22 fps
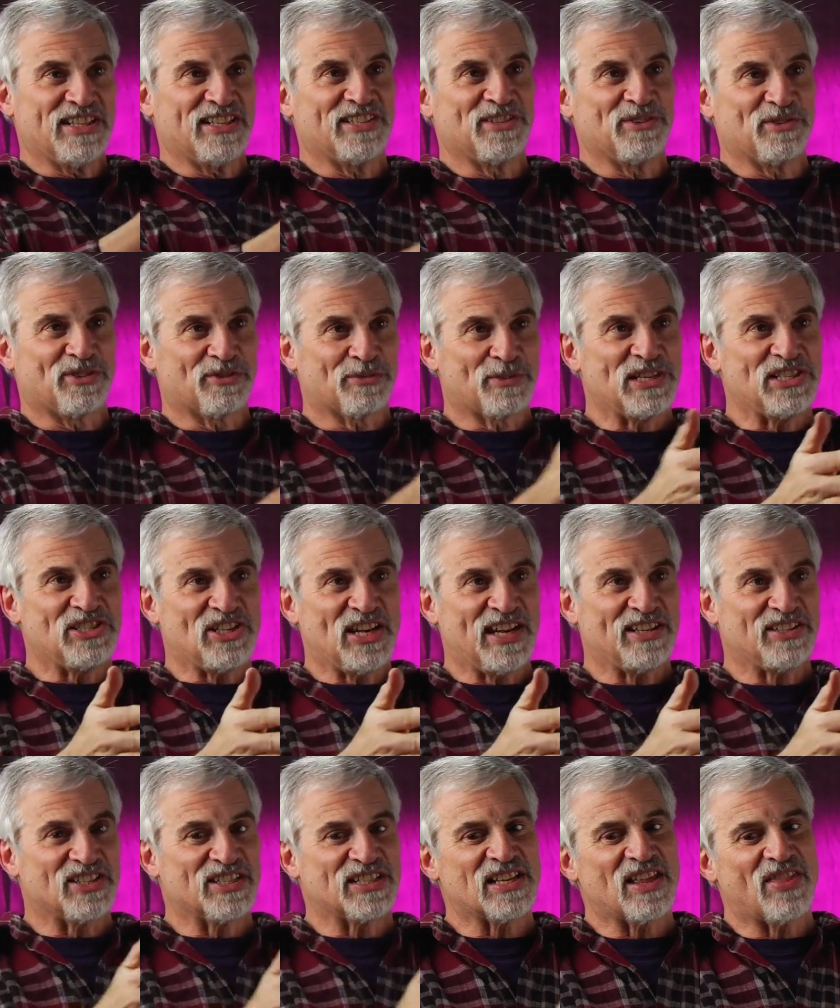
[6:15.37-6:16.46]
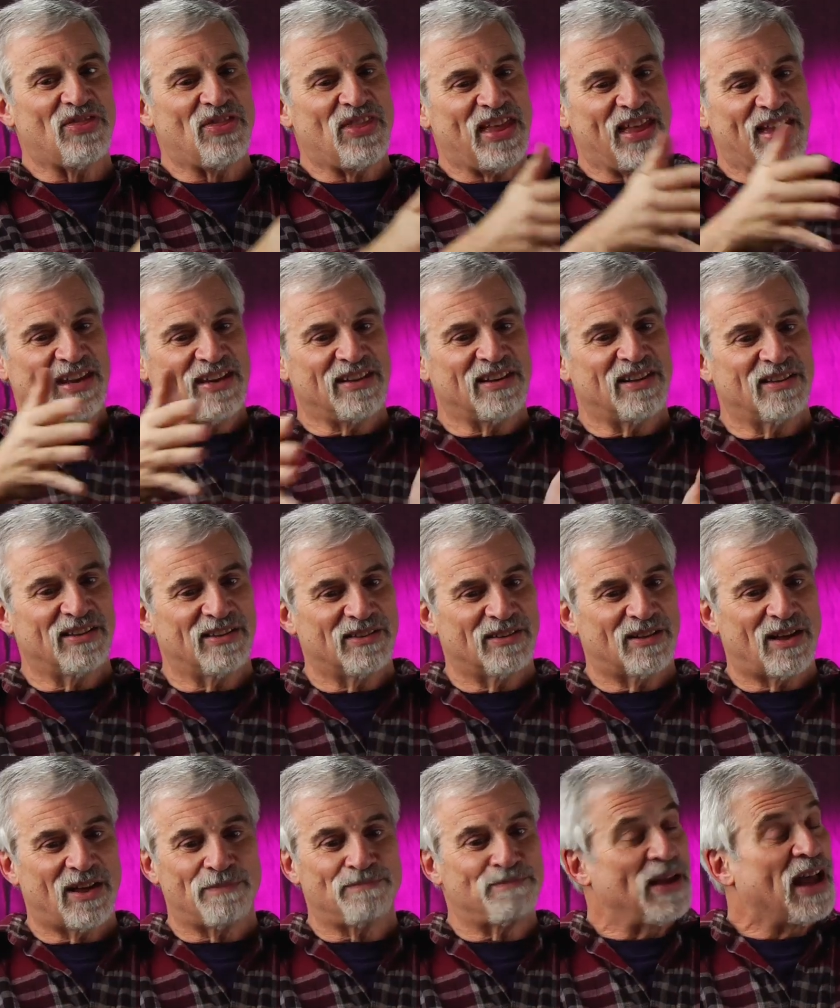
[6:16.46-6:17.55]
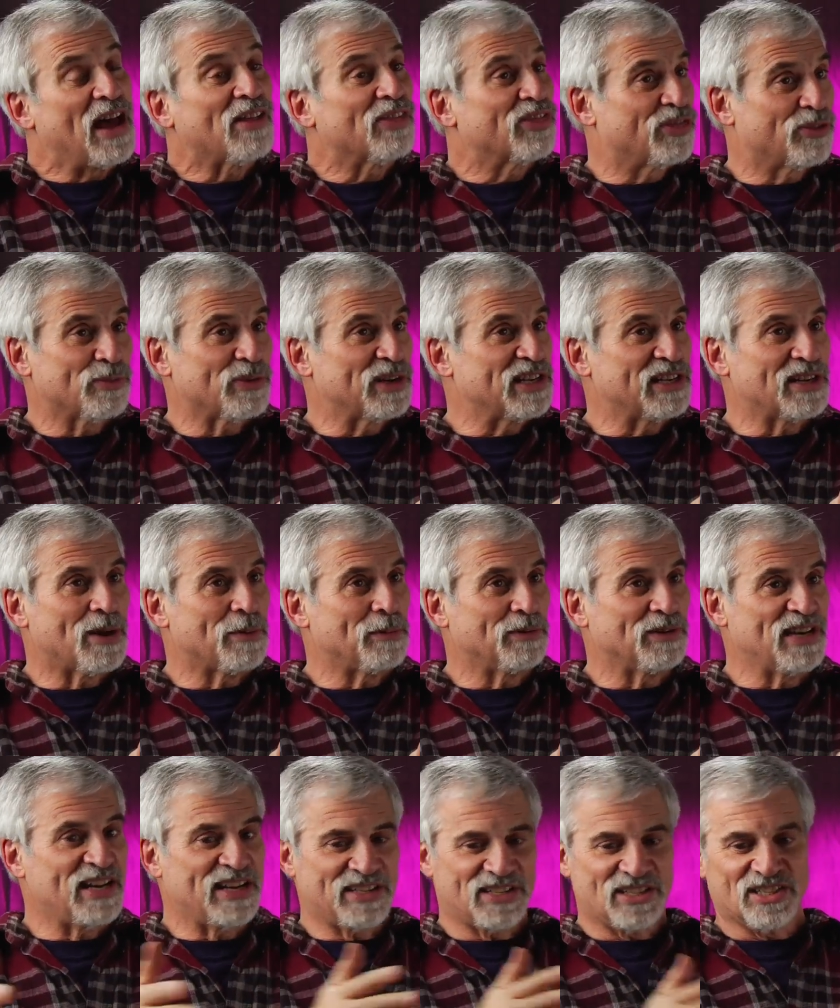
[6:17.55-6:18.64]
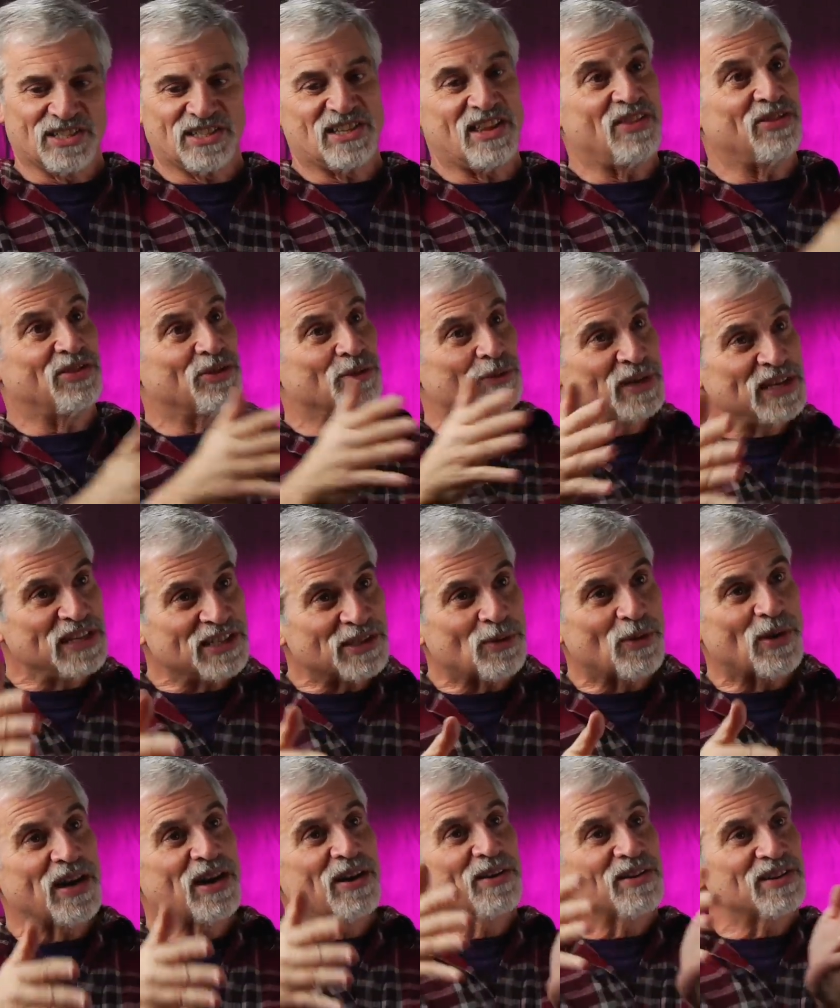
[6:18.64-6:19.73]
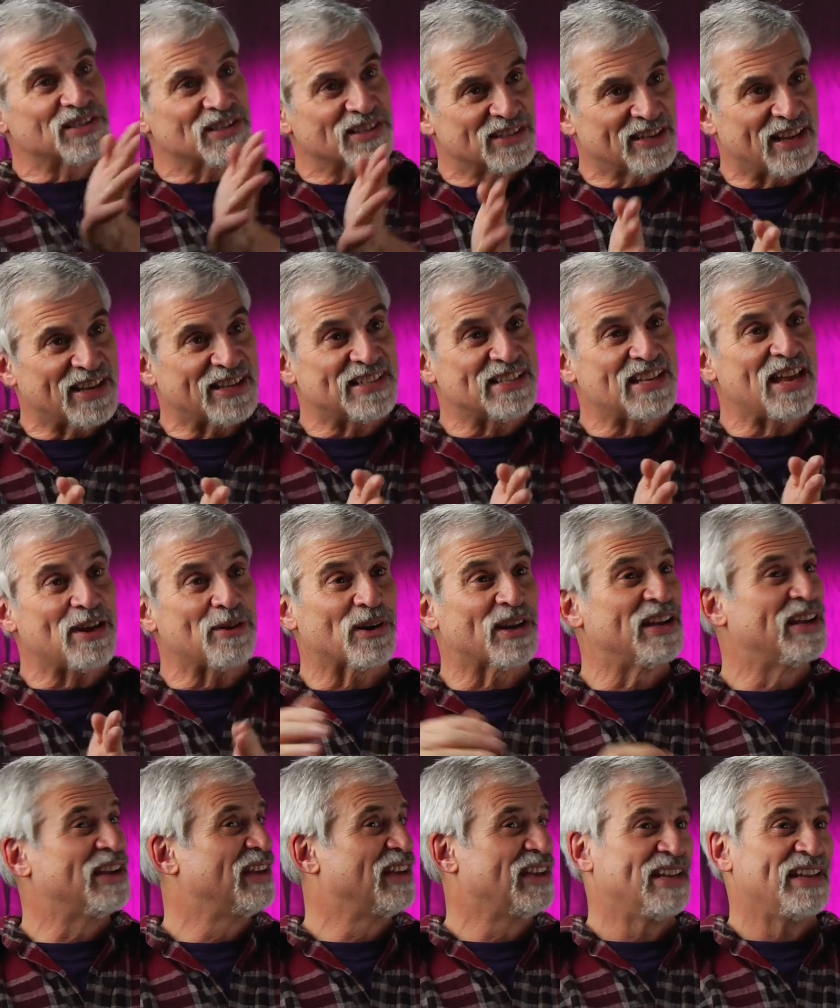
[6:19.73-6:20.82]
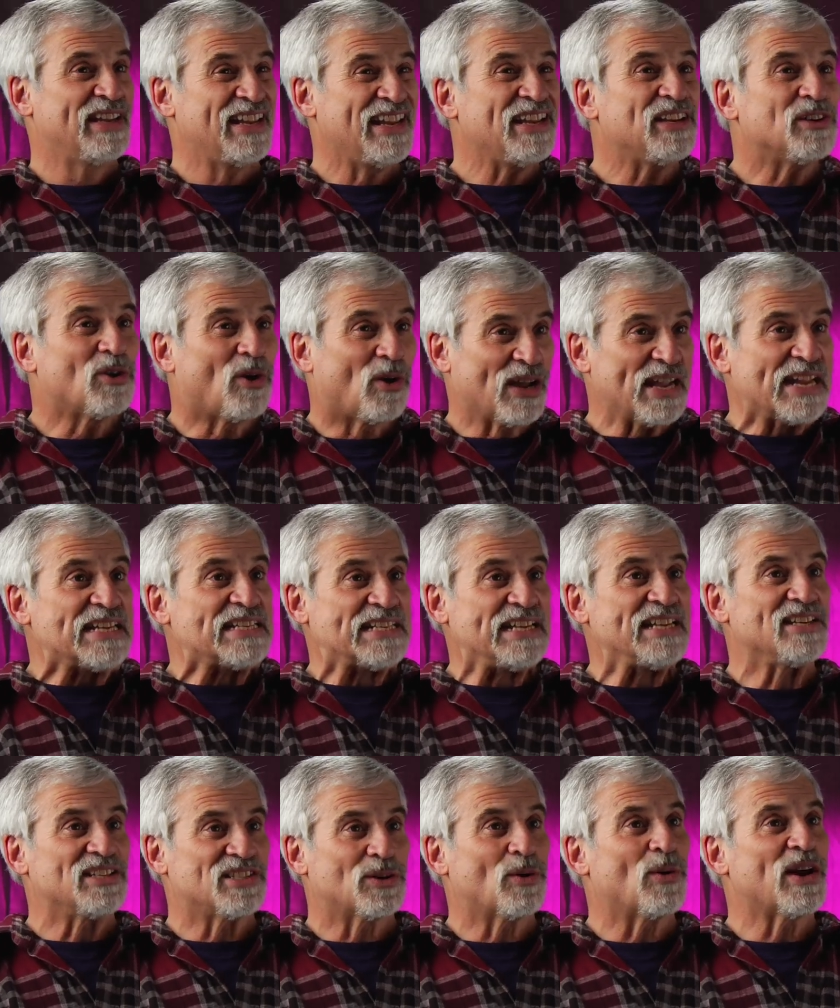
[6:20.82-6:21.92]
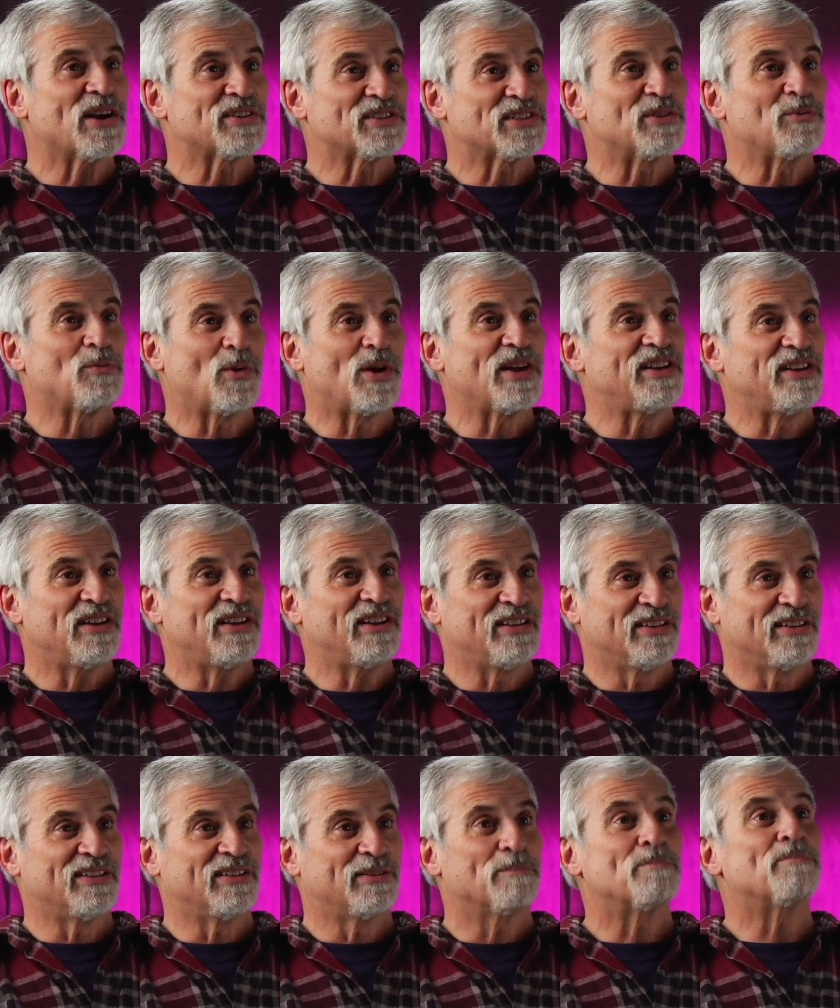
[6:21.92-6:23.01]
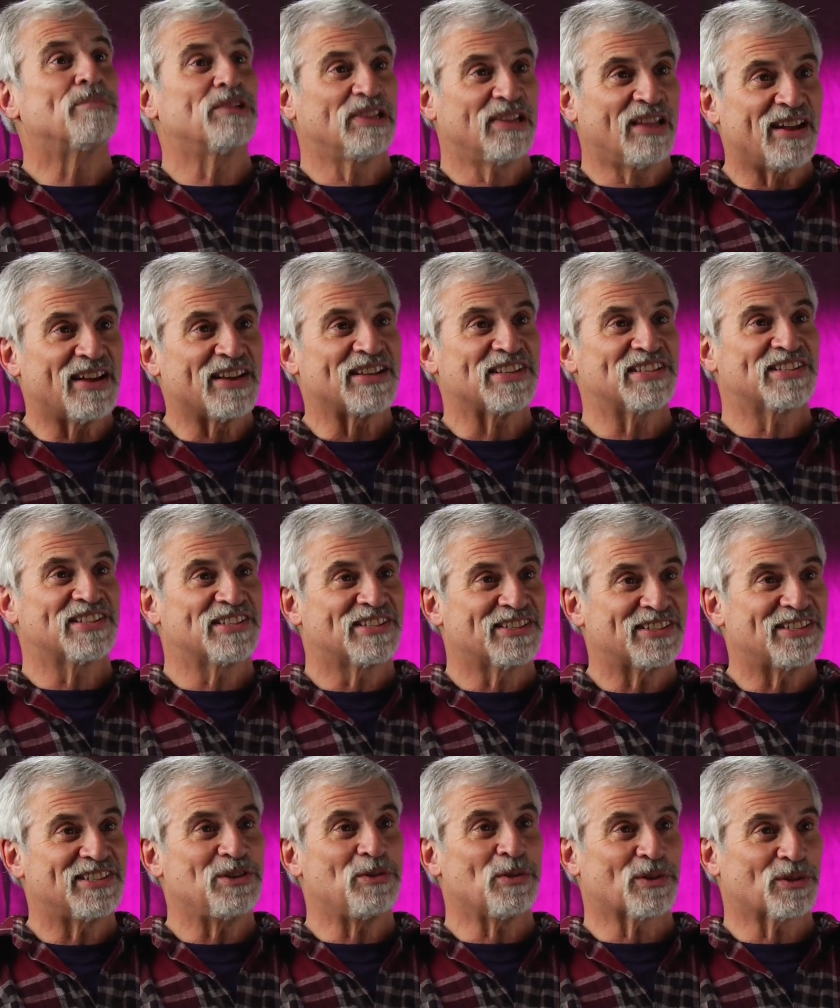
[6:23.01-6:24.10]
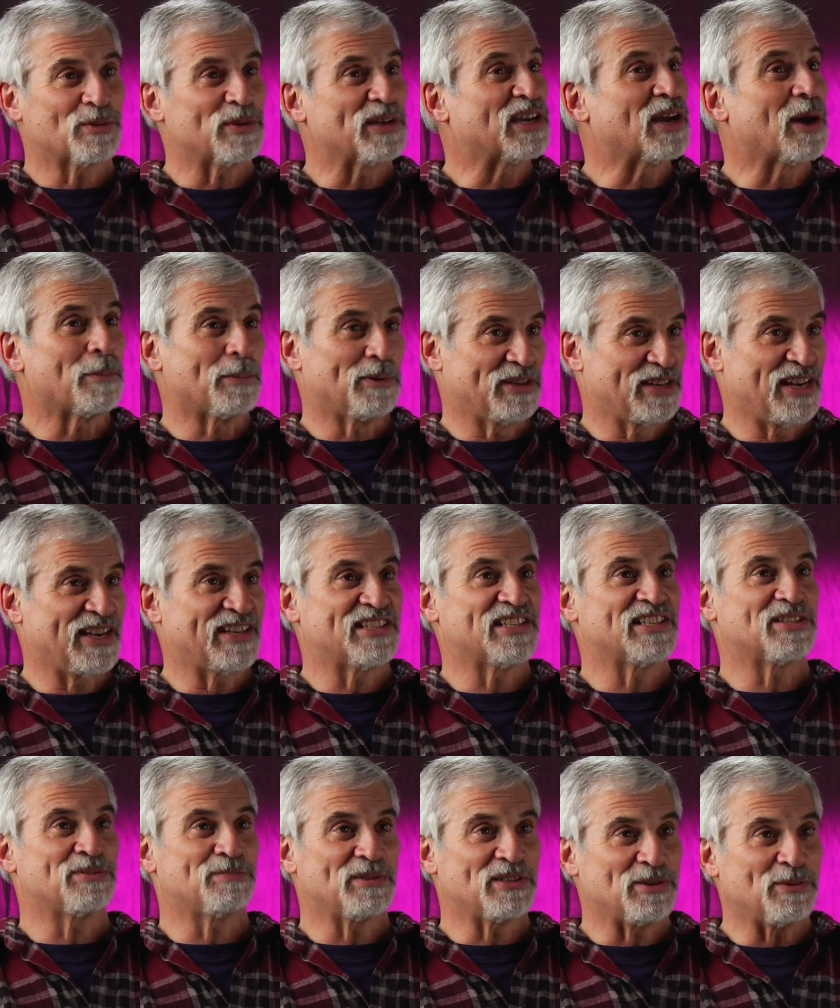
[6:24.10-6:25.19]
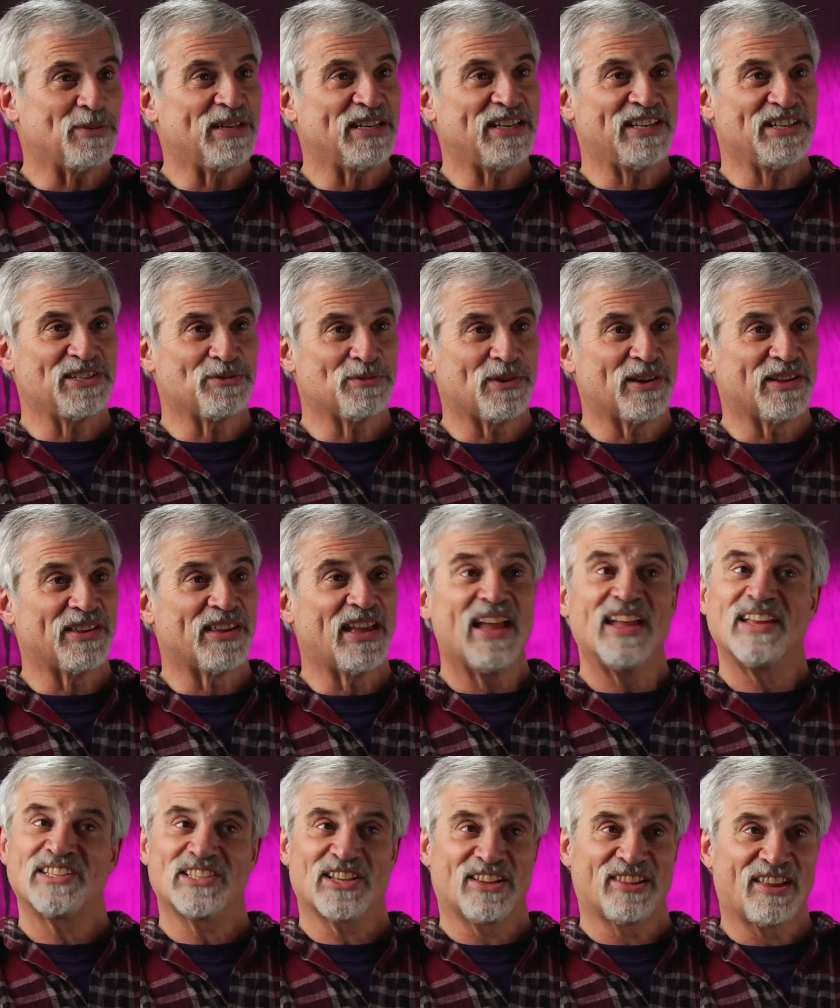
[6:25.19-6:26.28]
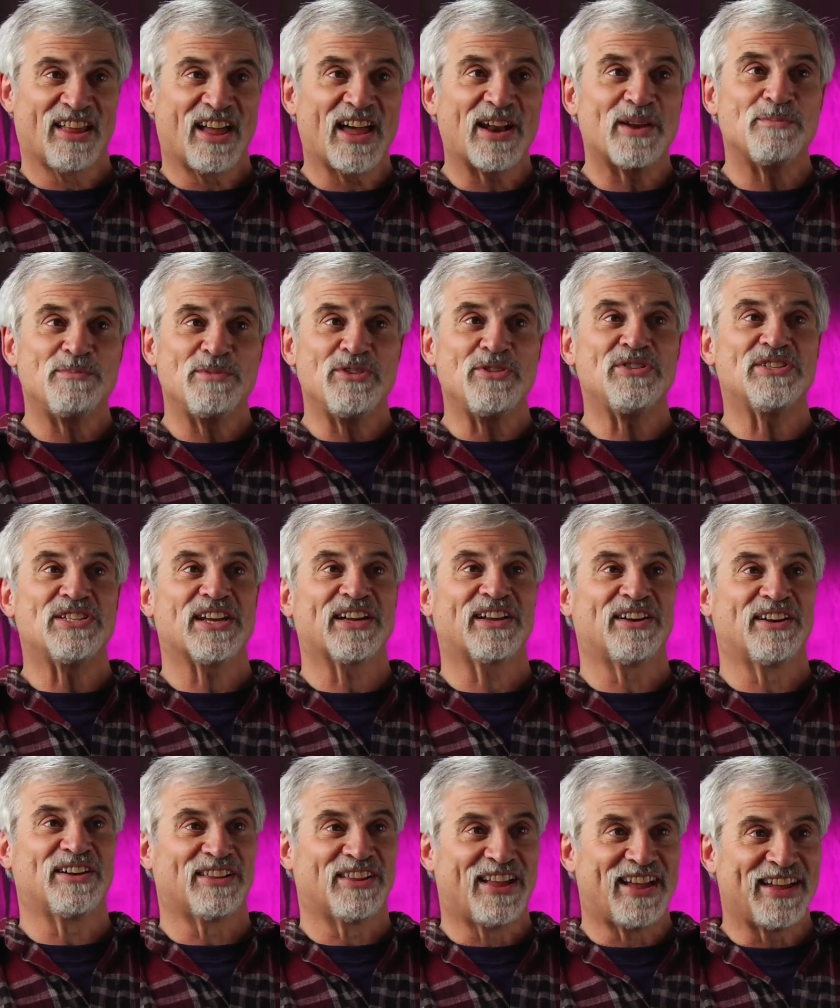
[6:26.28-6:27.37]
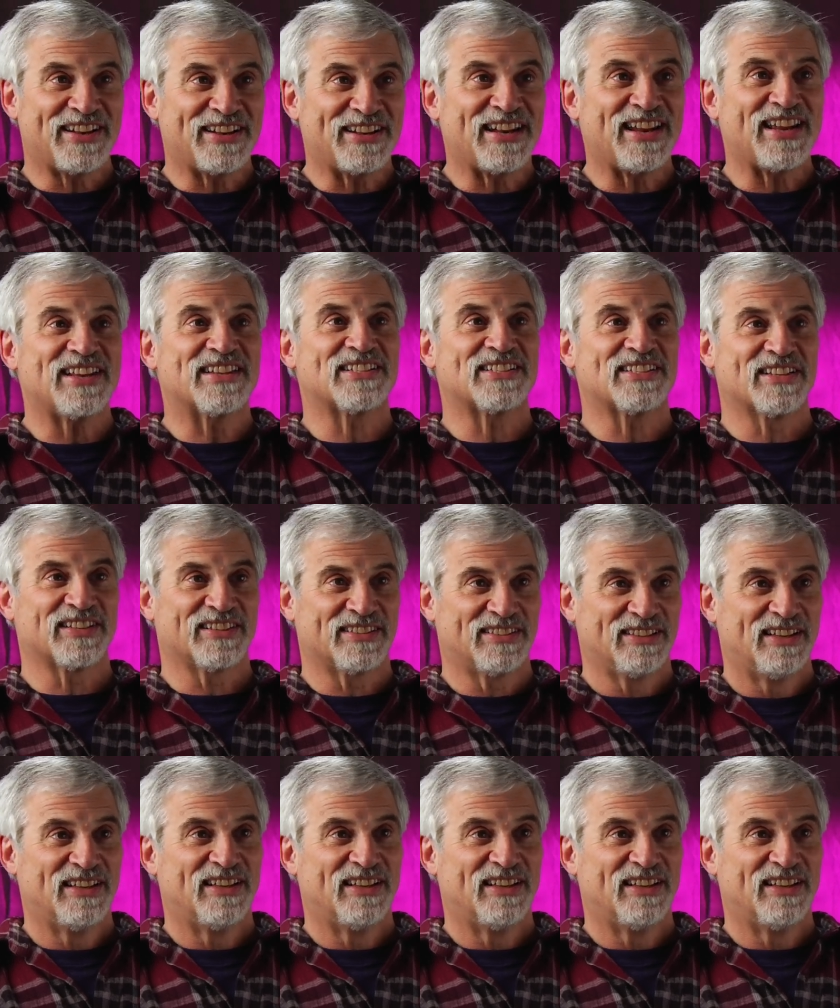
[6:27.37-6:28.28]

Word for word: He'd do three changes, then about three couple dances, then three squares, et cetera. He'd call eighteen squares in one night, plus two or three couple dances between each one. It's a lot of music and a lot of dancing.